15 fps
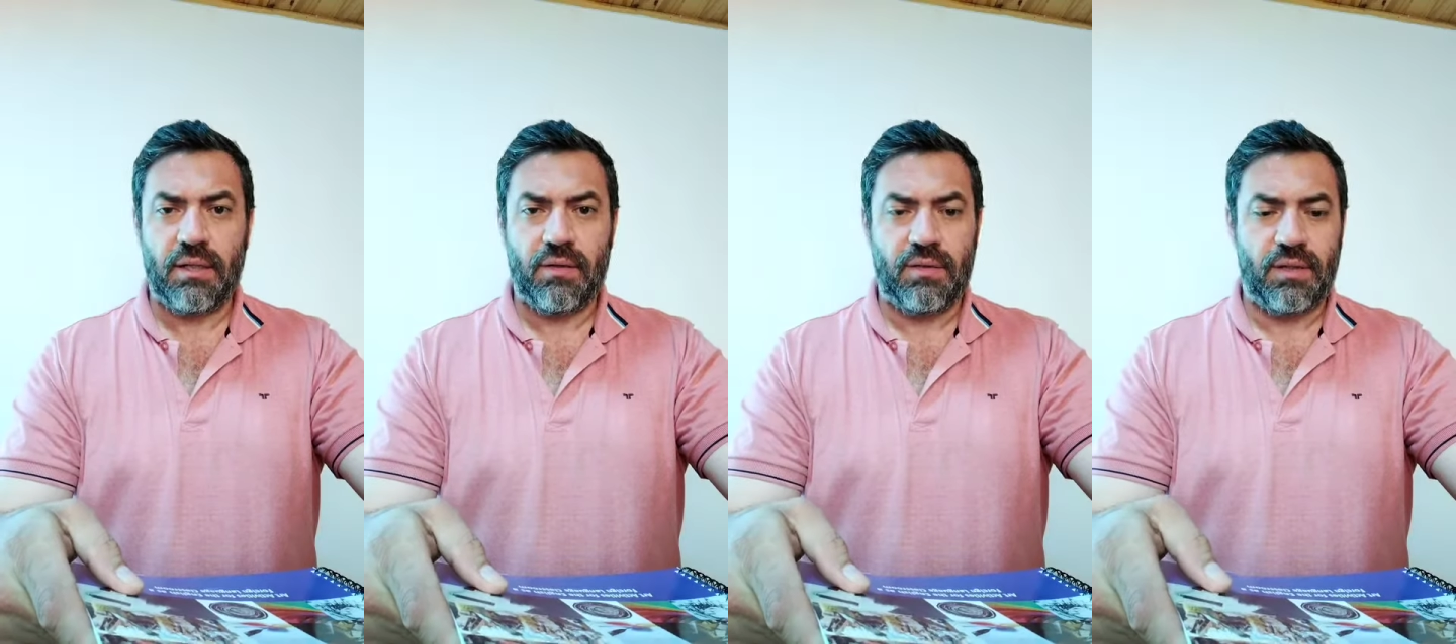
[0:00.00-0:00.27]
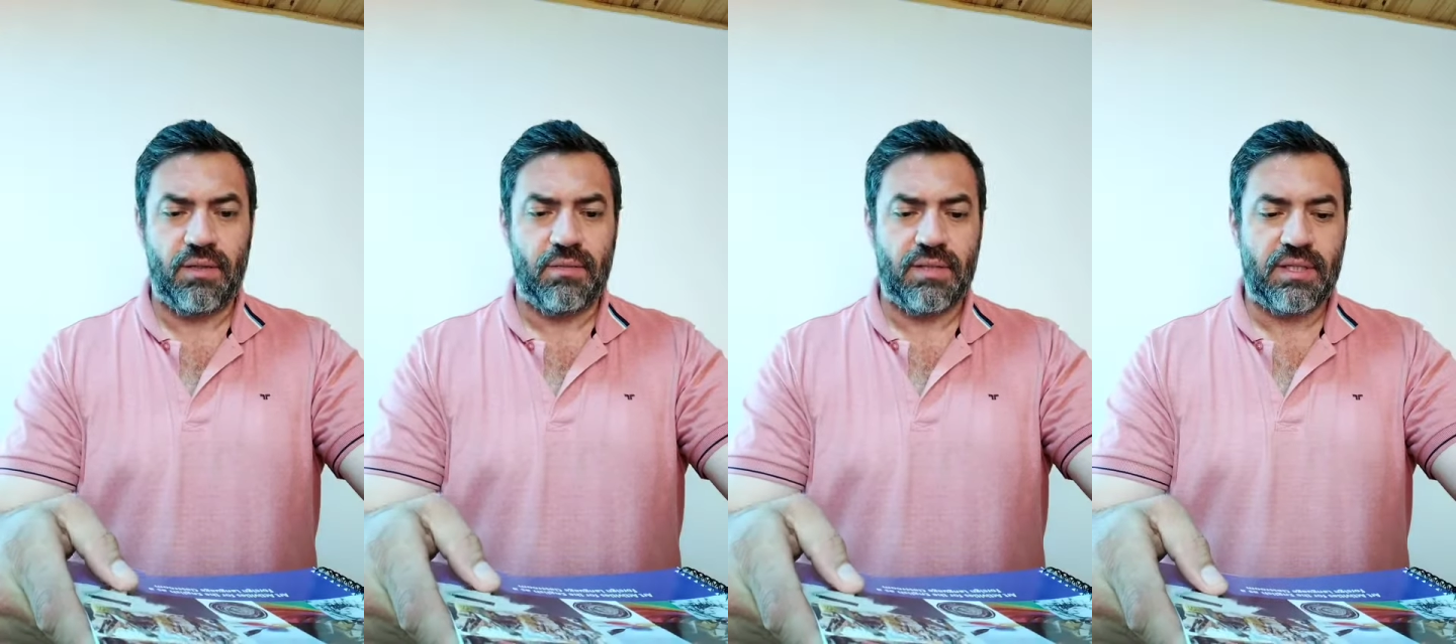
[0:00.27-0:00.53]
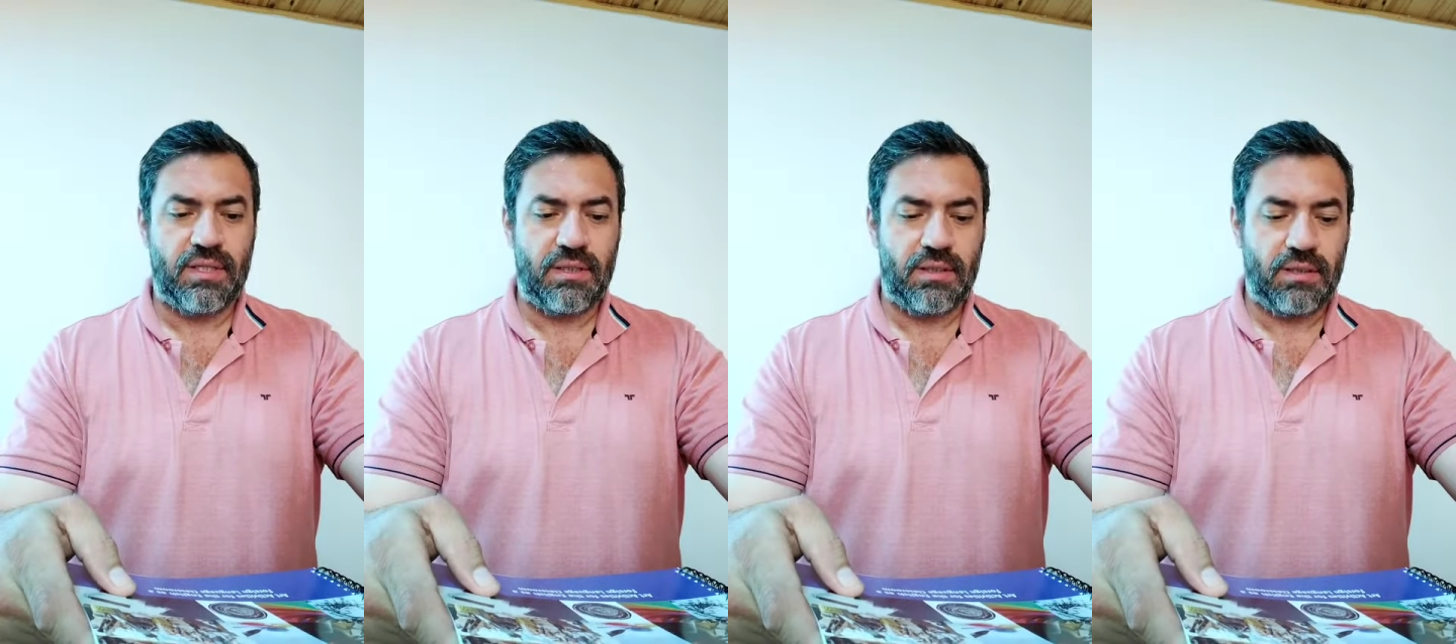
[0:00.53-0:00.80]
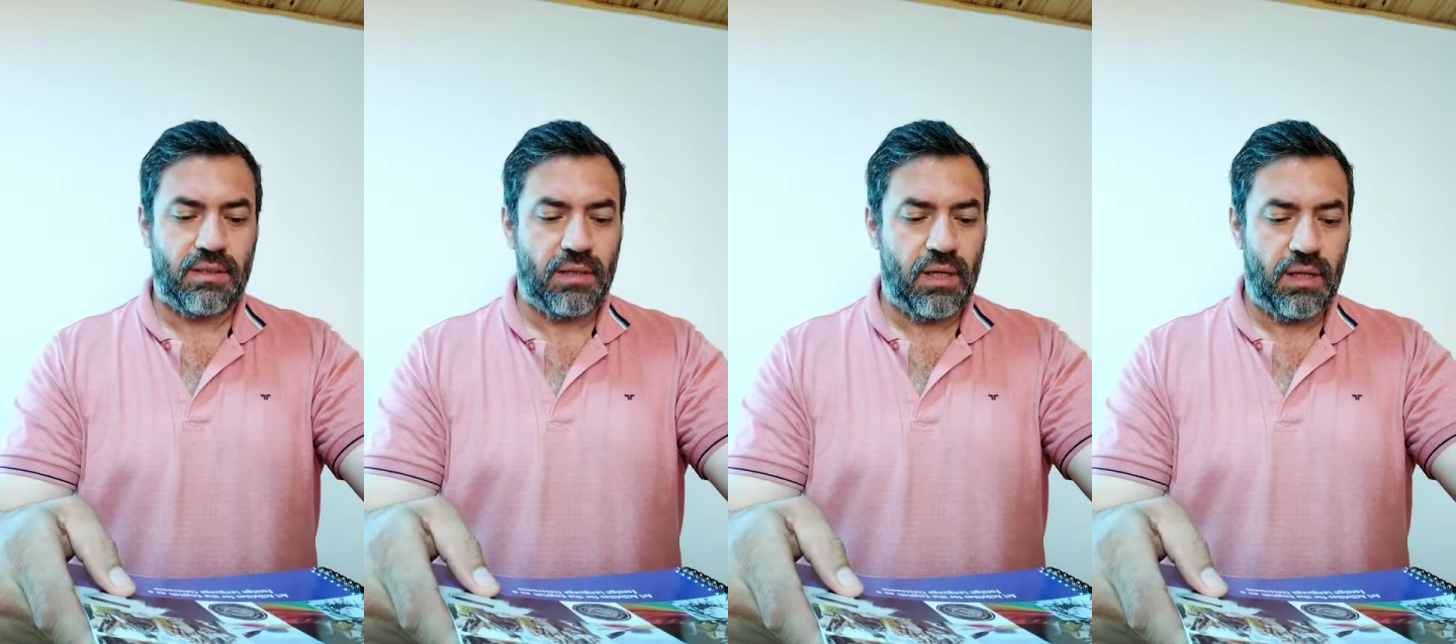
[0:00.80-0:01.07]
of the US,
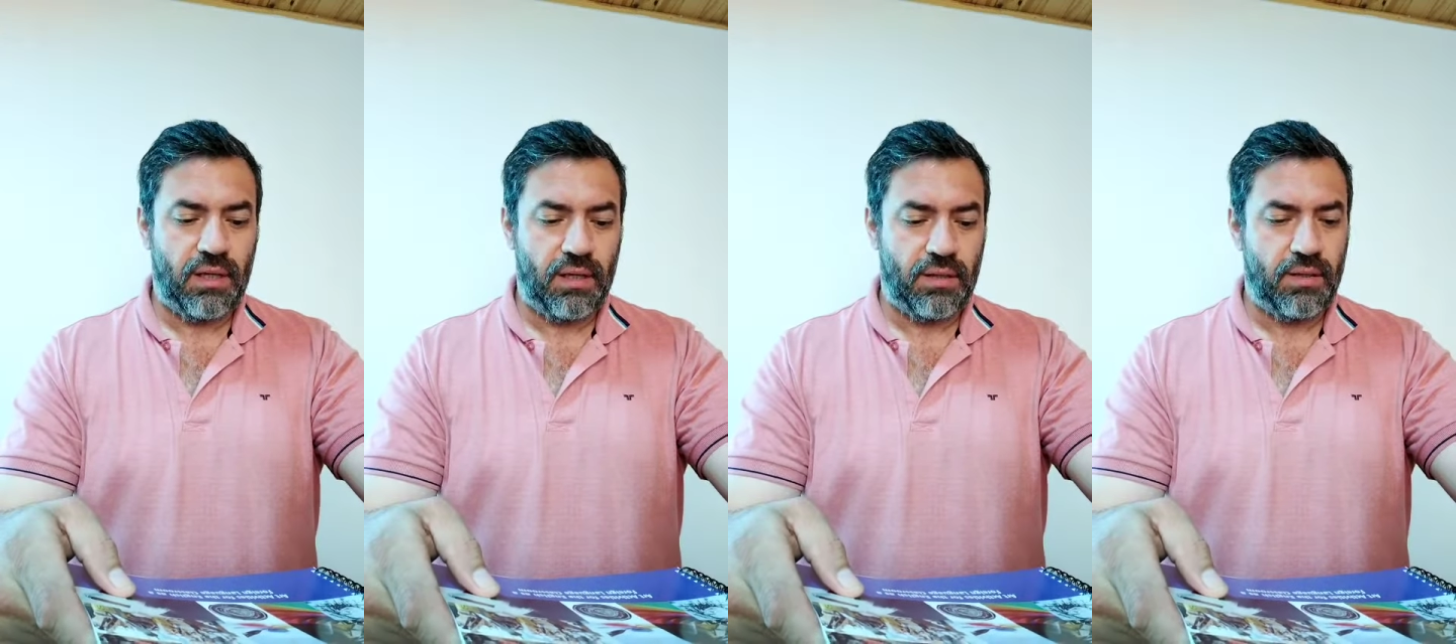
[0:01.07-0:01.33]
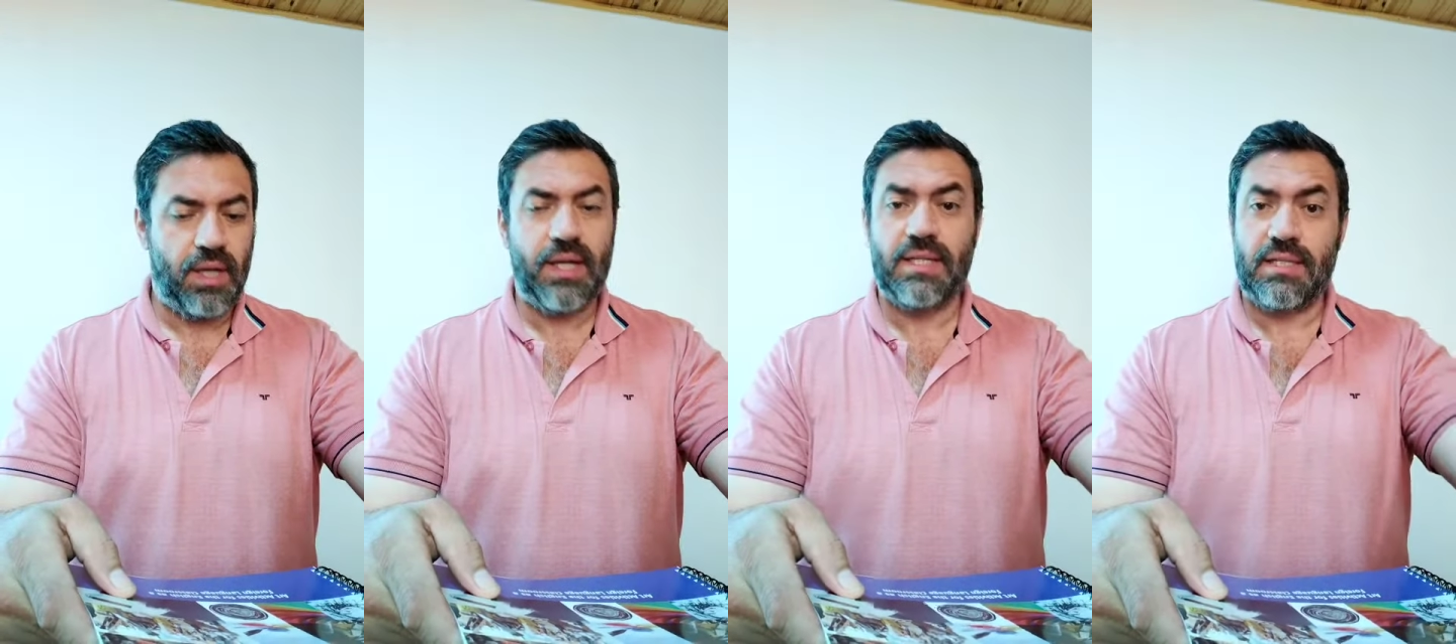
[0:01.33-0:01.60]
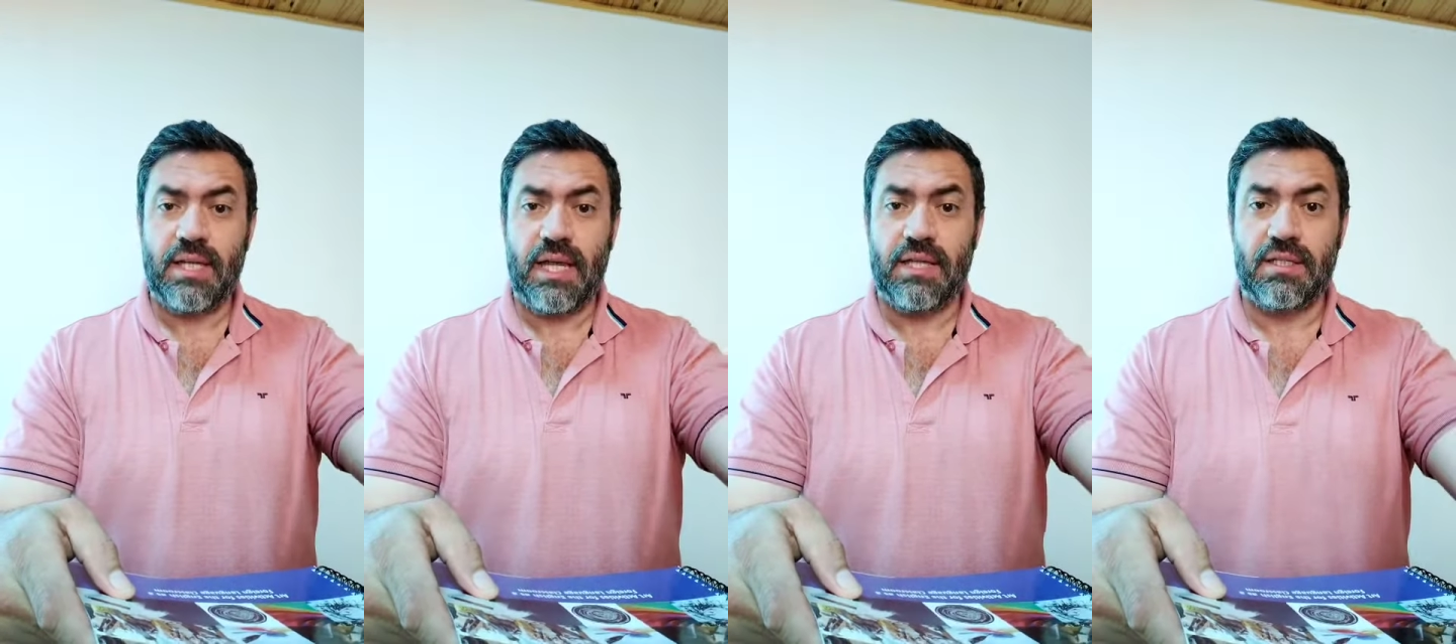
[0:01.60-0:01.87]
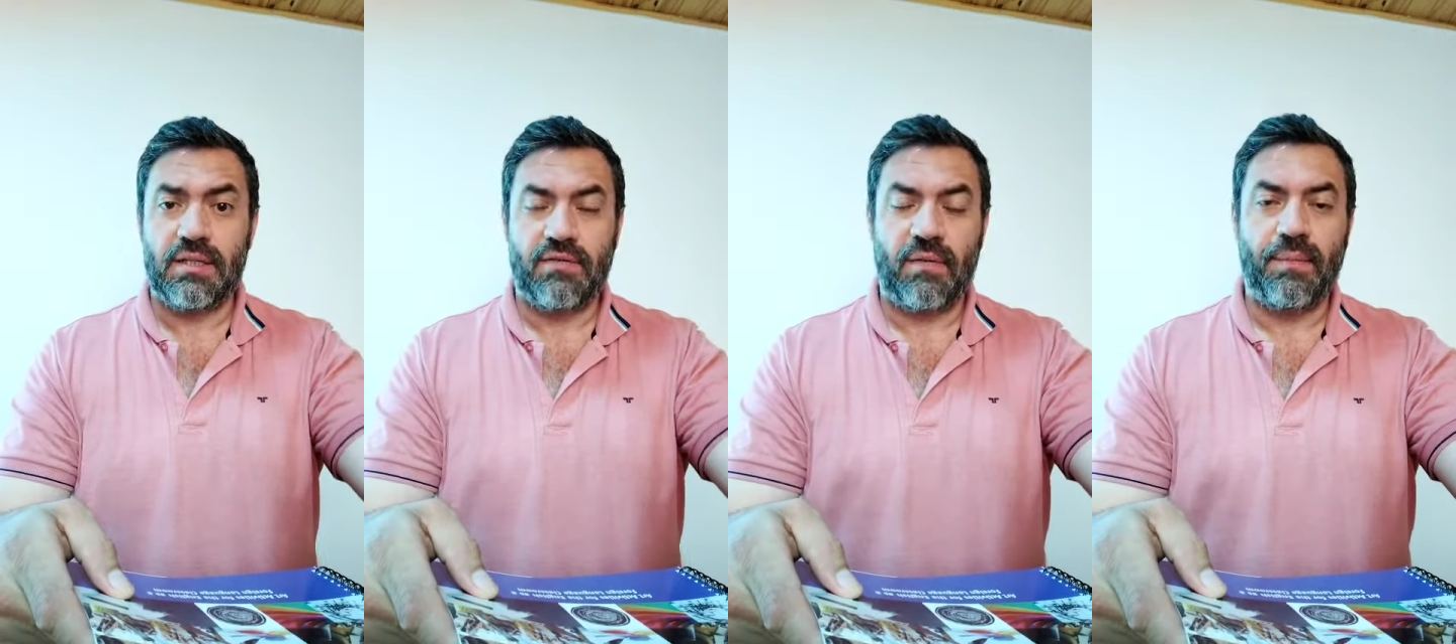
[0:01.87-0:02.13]
United
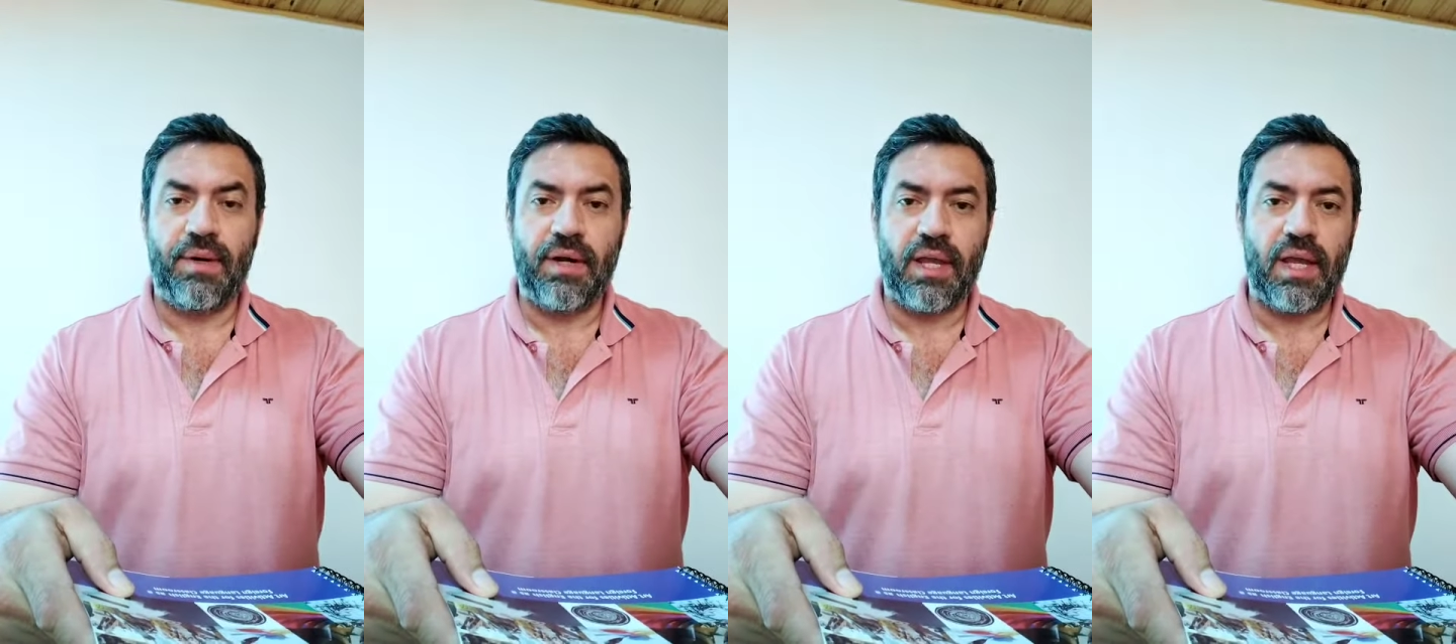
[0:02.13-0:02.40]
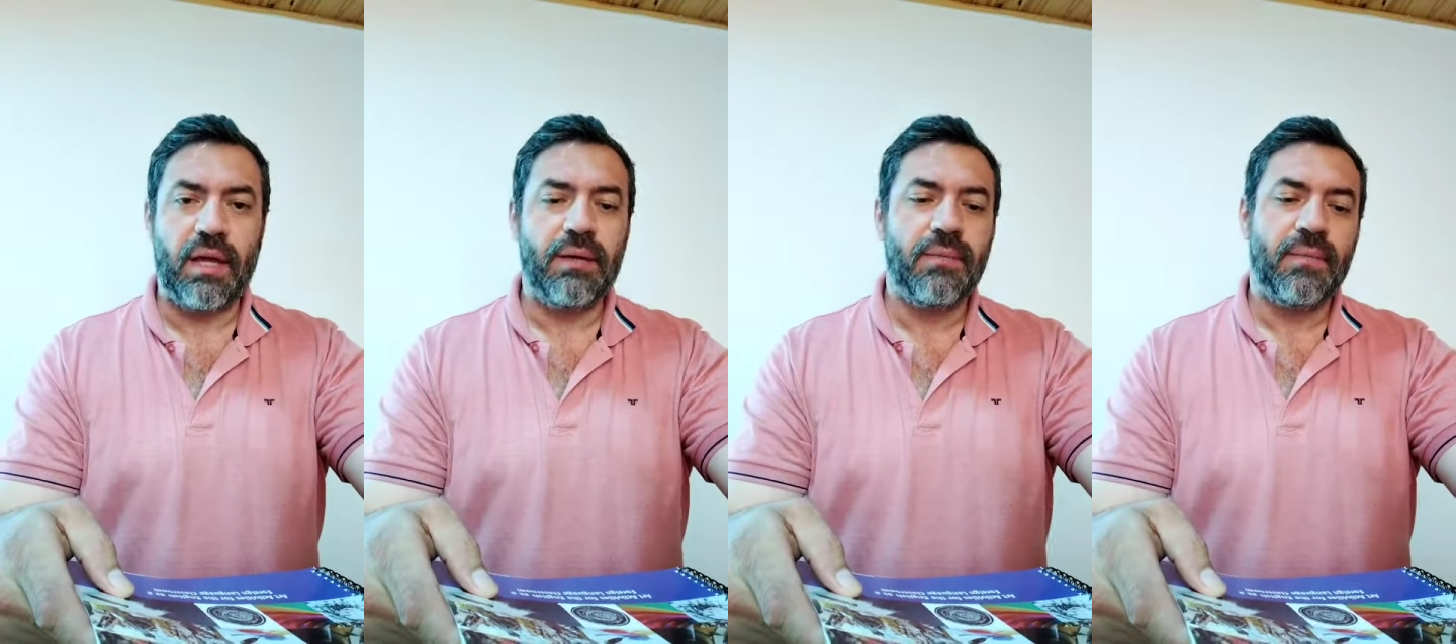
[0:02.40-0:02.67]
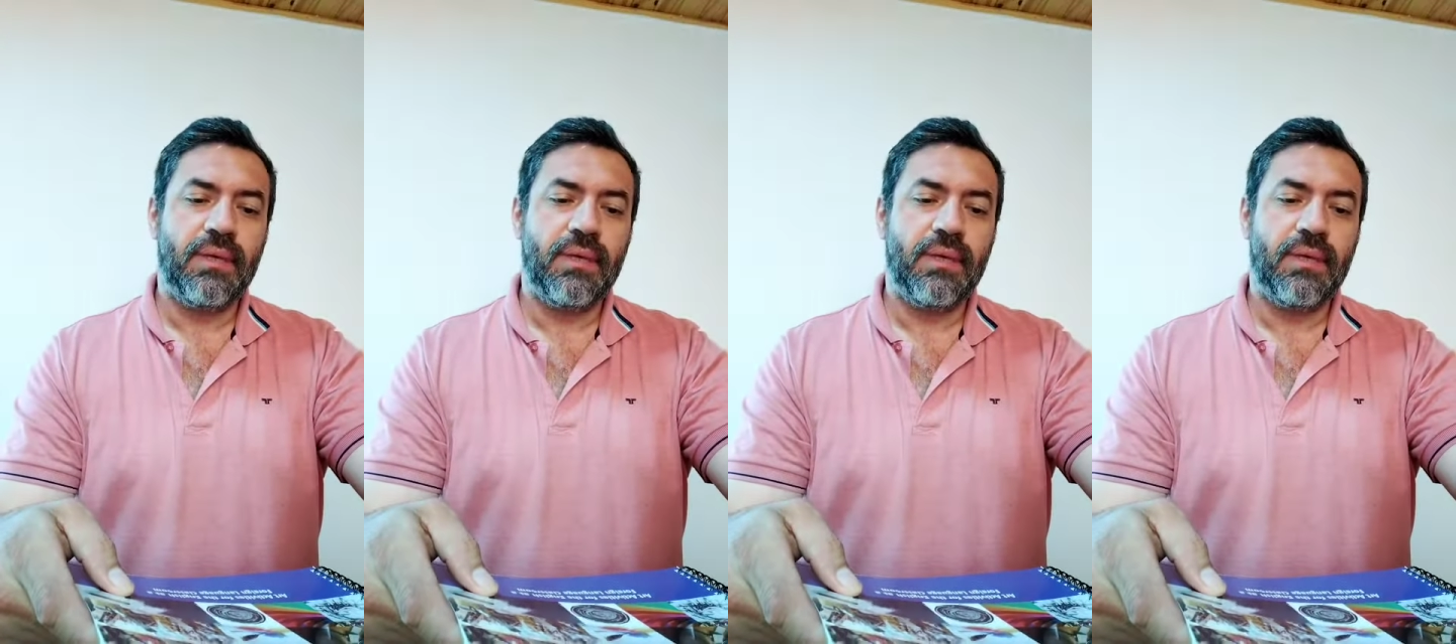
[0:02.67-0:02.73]
States of America,